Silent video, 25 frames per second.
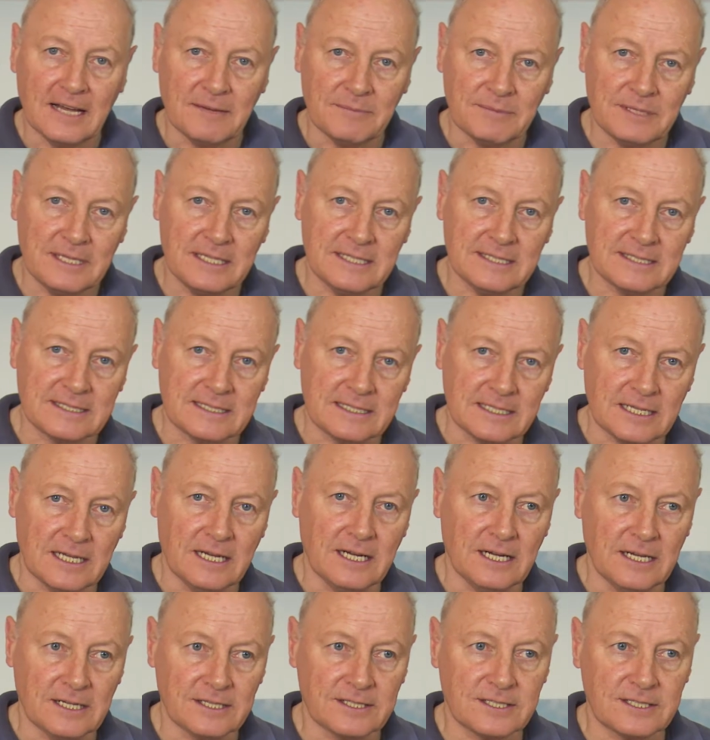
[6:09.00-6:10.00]
his
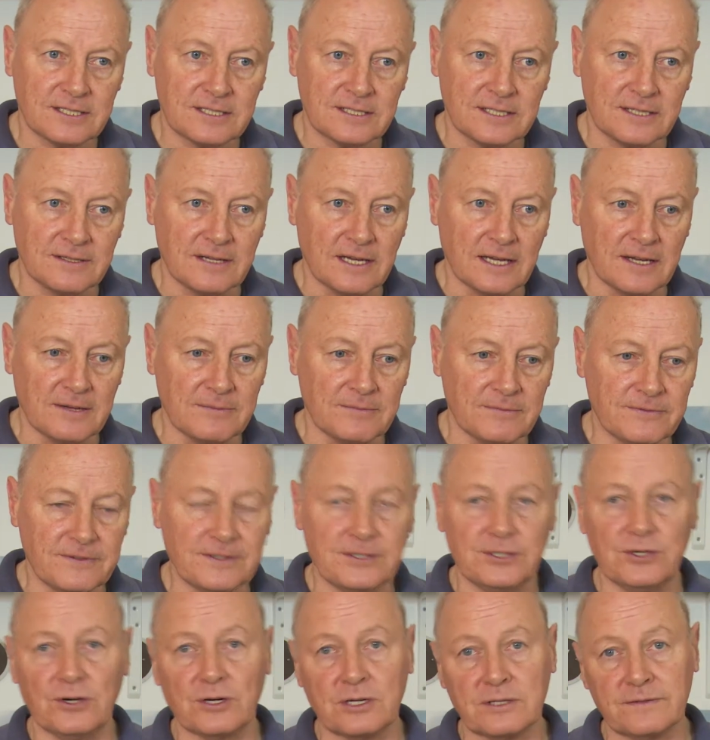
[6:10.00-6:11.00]
last
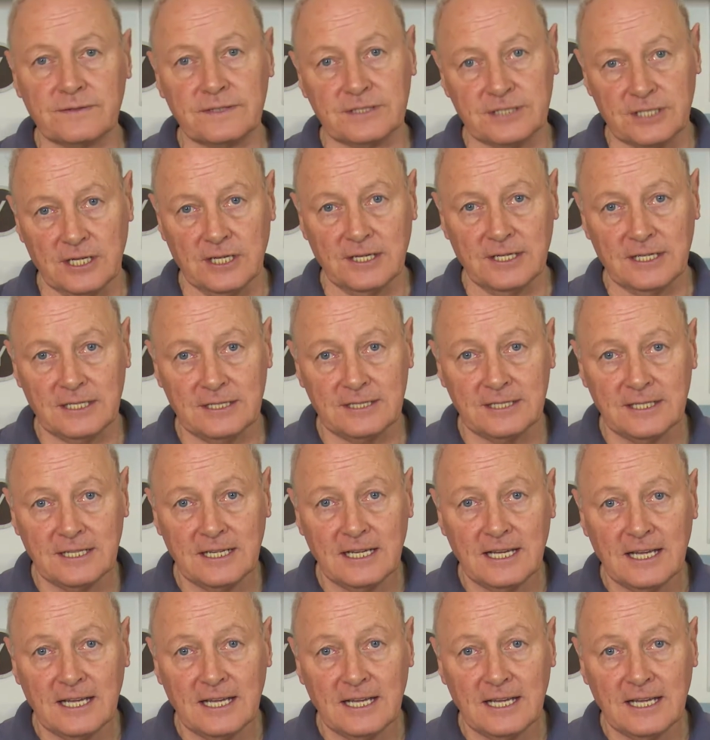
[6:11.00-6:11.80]
videographer died,